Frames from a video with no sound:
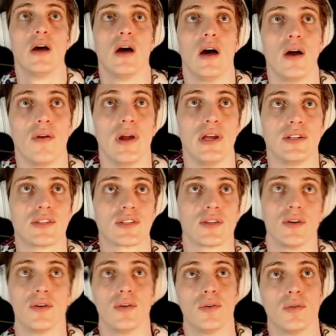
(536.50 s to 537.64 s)
All right,
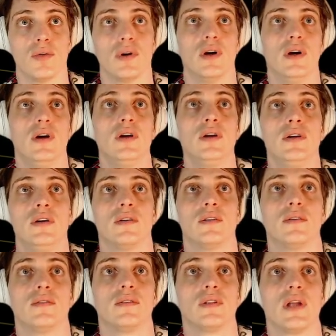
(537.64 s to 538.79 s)
so
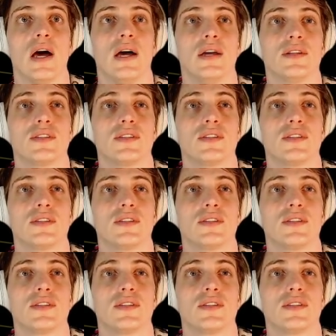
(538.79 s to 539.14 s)
I